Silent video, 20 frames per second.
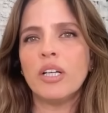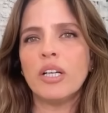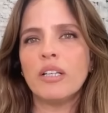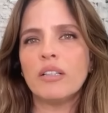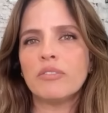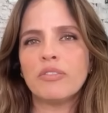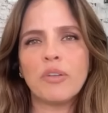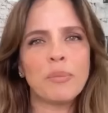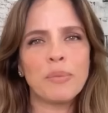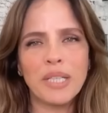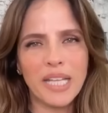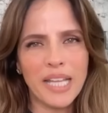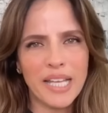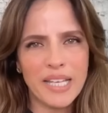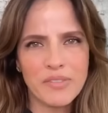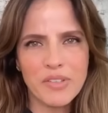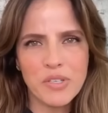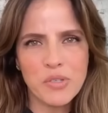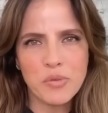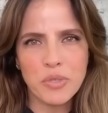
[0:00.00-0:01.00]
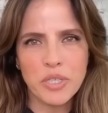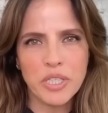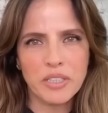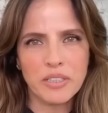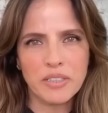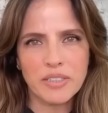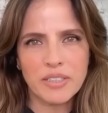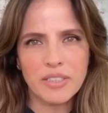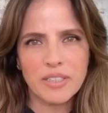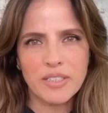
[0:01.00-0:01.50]
from the land of Israel.
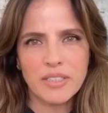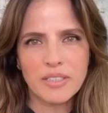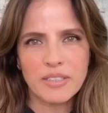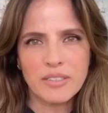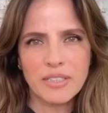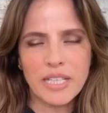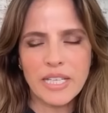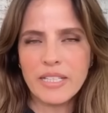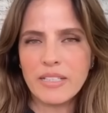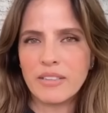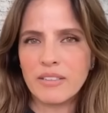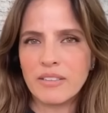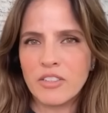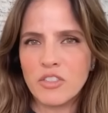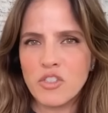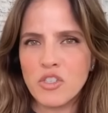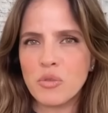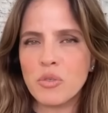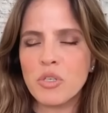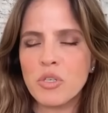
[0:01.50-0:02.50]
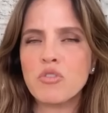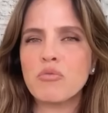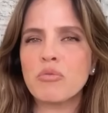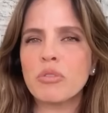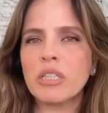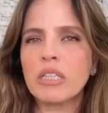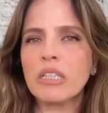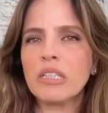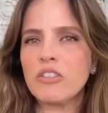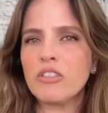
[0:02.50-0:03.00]
Like, the Jewish
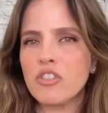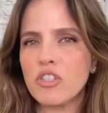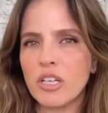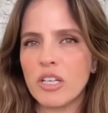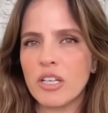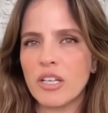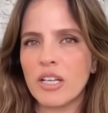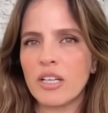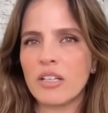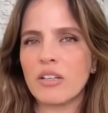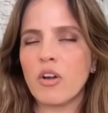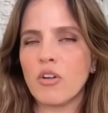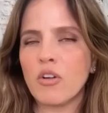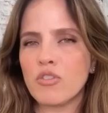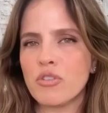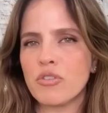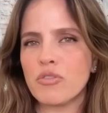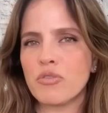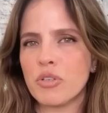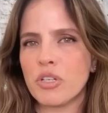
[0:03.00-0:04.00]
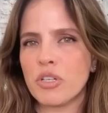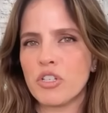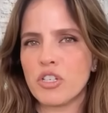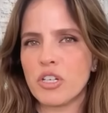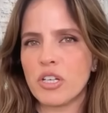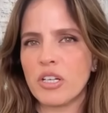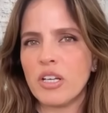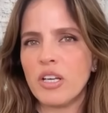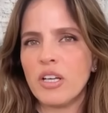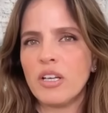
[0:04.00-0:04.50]
religion and culture and
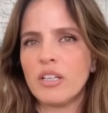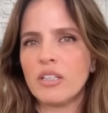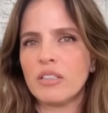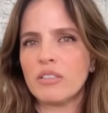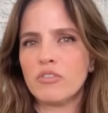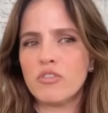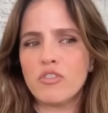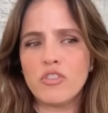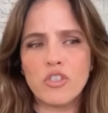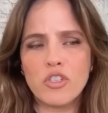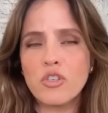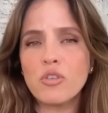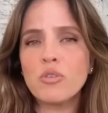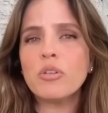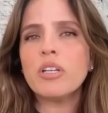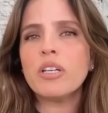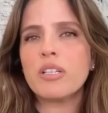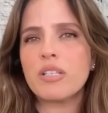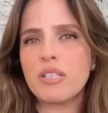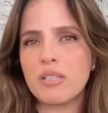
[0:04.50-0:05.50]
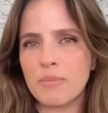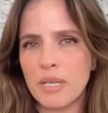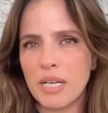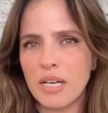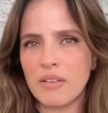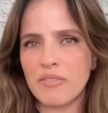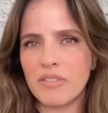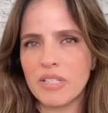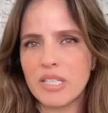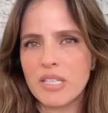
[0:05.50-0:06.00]
tradition, Judaism in and
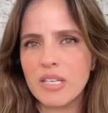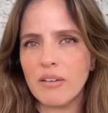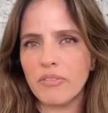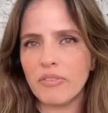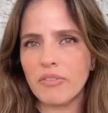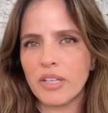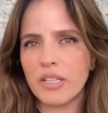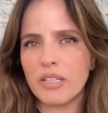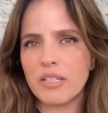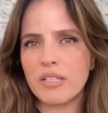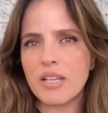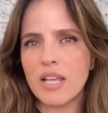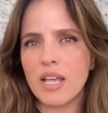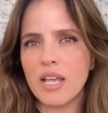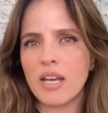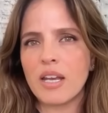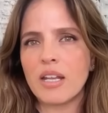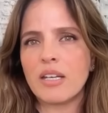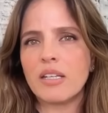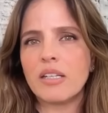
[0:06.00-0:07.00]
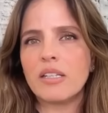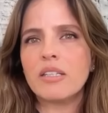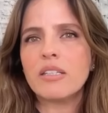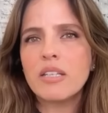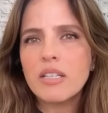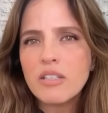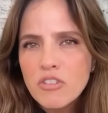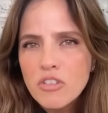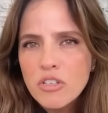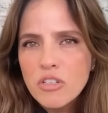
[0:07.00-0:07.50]
of itself, is an
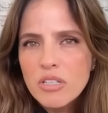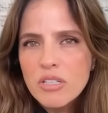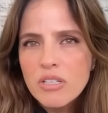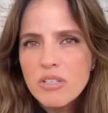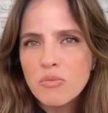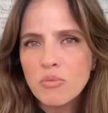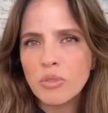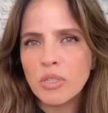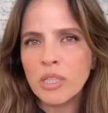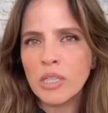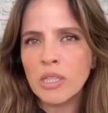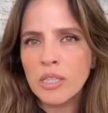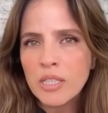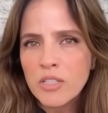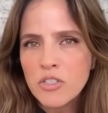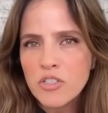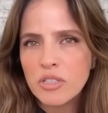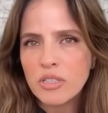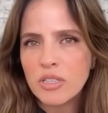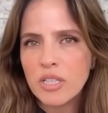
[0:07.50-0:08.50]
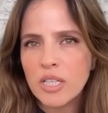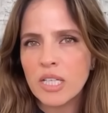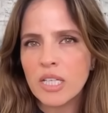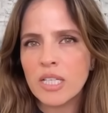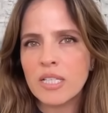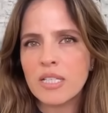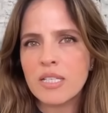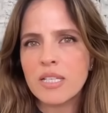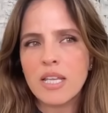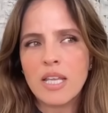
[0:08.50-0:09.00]
indigenous religion that
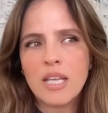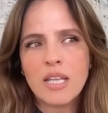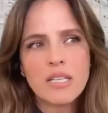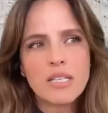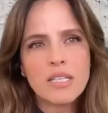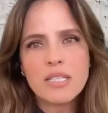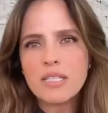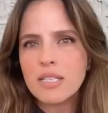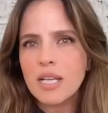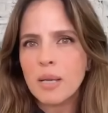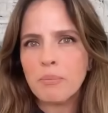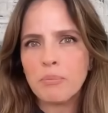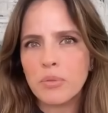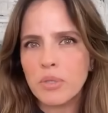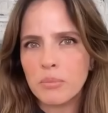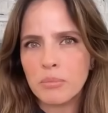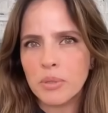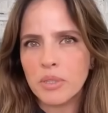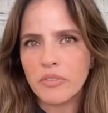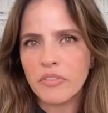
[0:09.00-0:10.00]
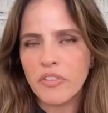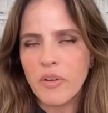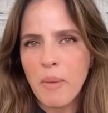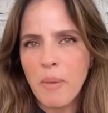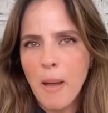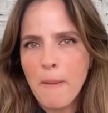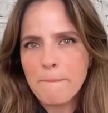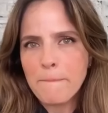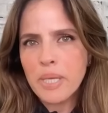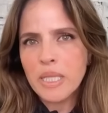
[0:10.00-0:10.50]
is inseparable from
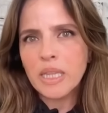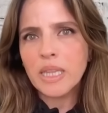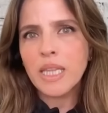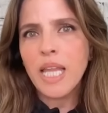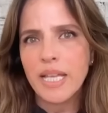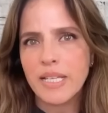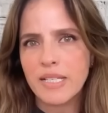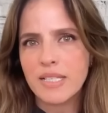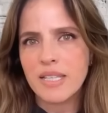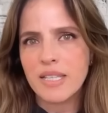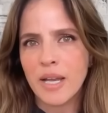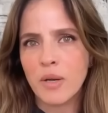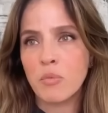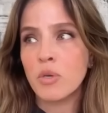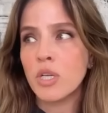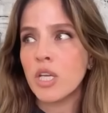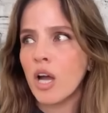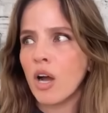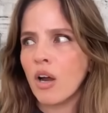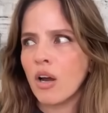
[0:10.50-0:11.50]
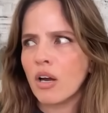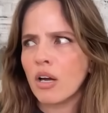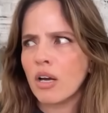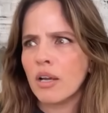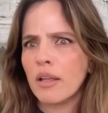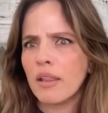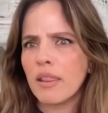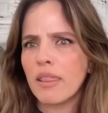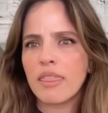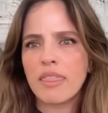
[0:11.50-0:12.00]
a place. Like, we are
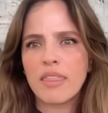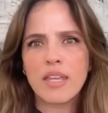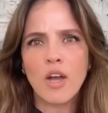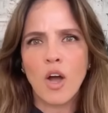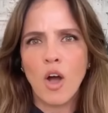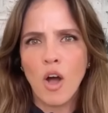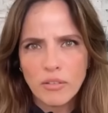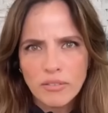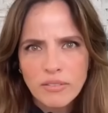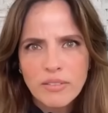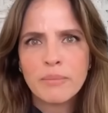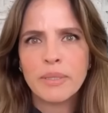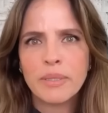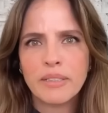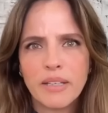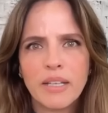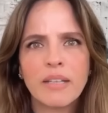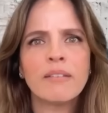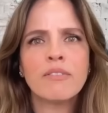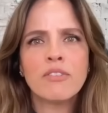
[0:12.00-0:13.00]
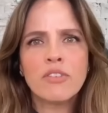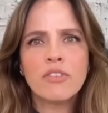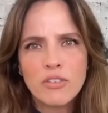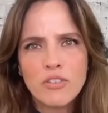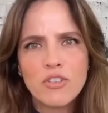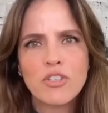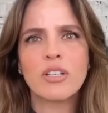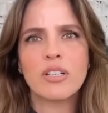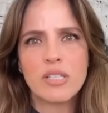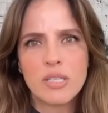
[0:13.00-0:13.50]
the ultimate
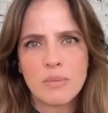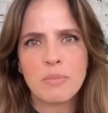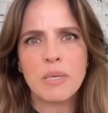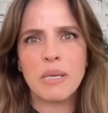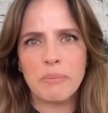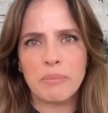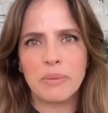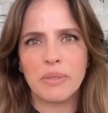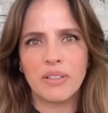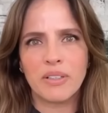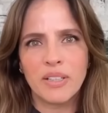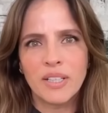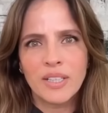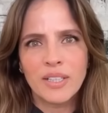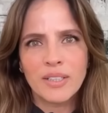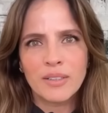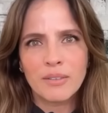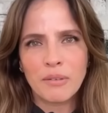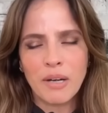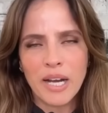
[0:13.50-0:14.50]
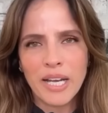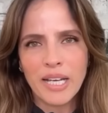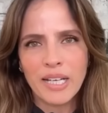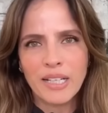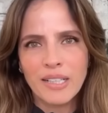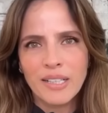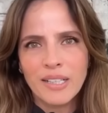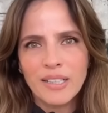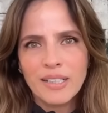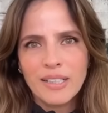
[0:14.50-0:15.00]
indigenous people, right?
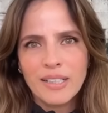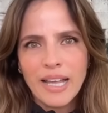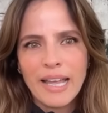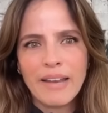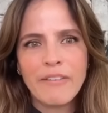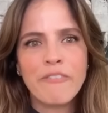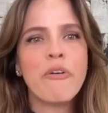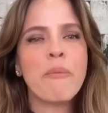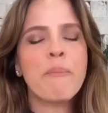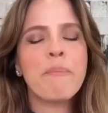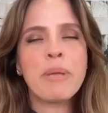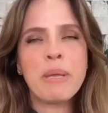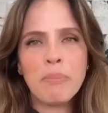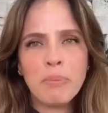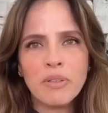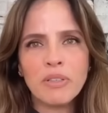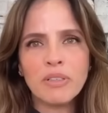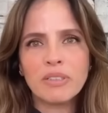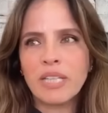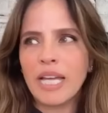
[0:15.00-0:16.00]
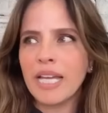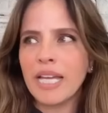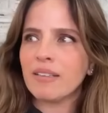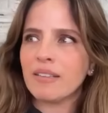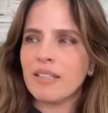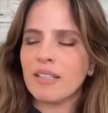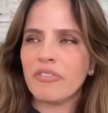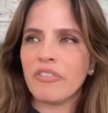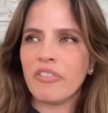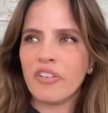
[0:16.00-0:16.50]
And for people like
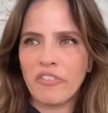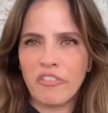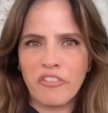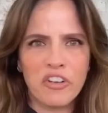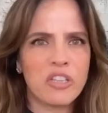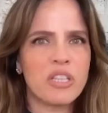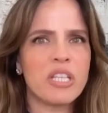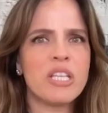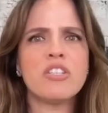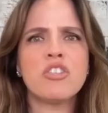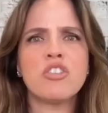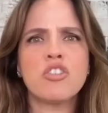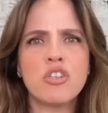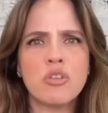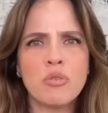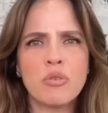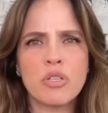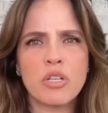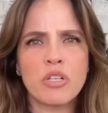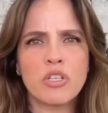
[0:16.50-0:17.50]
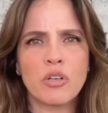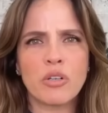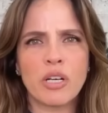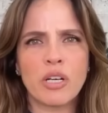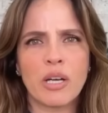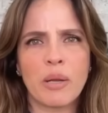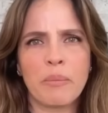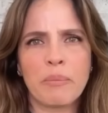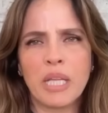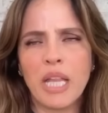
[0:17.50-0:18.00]
that, for these Jews to turn
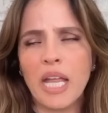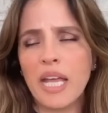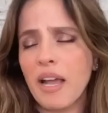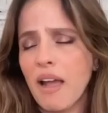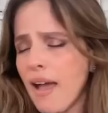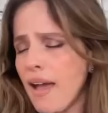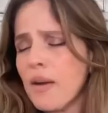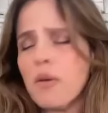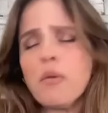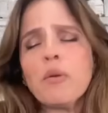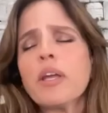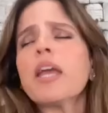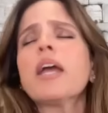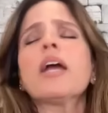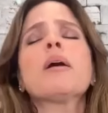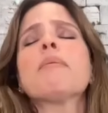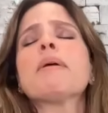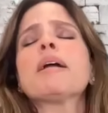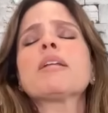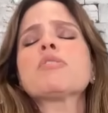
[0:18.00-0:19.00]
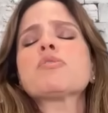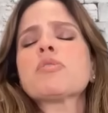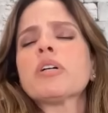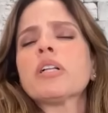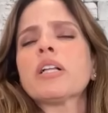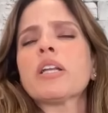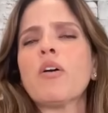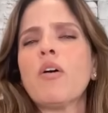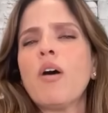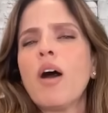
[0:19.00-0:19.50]
around and be like, I don't care about Israel
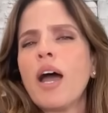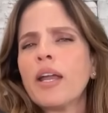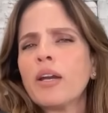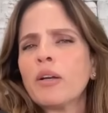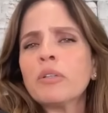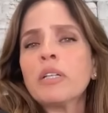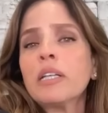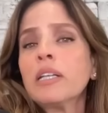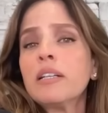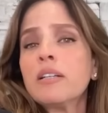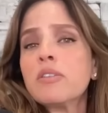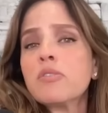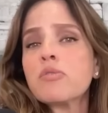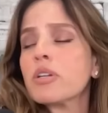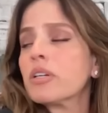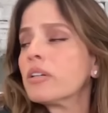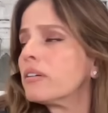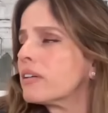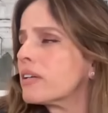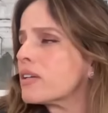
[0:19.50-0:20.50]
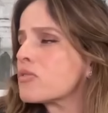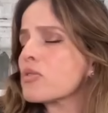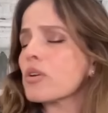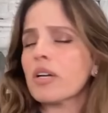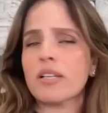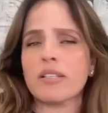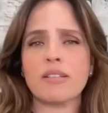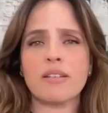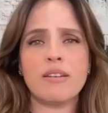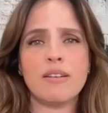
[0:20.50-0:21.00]
at all. I don't need Israel. Israel
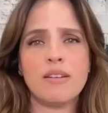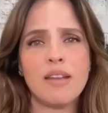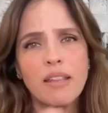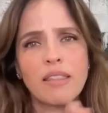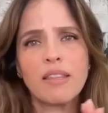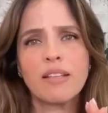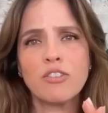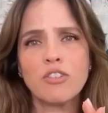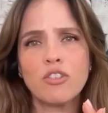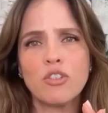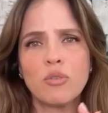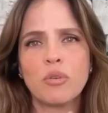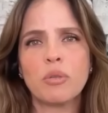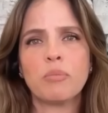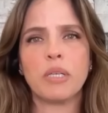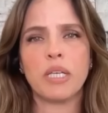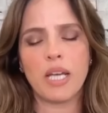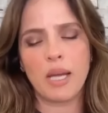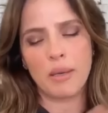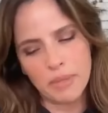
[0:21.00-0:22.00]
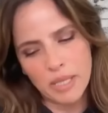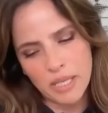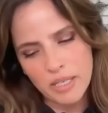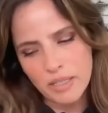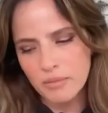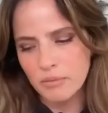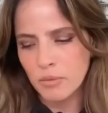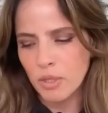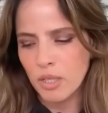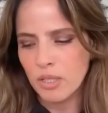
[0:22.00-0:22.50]
has nothing to do with me. I'm
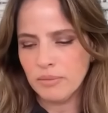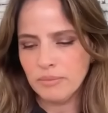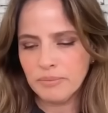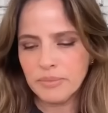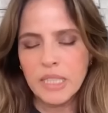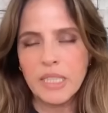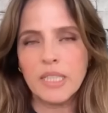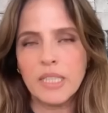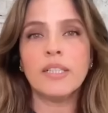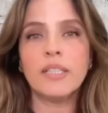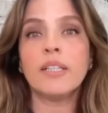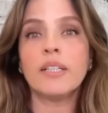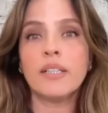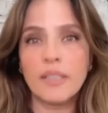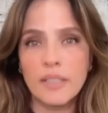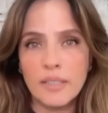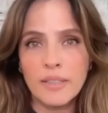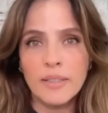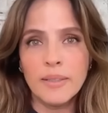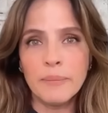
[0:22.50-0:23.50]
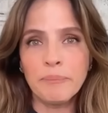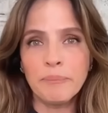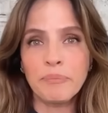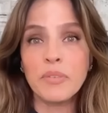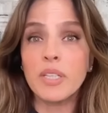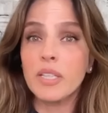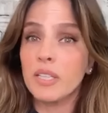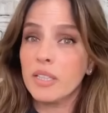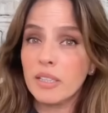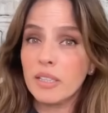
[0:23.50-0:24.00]
like, well,
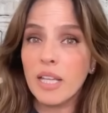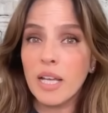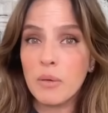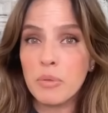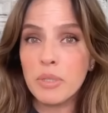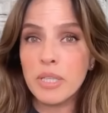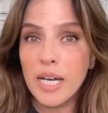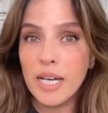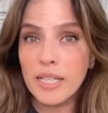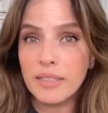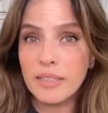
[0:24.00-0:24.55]
good luck with that.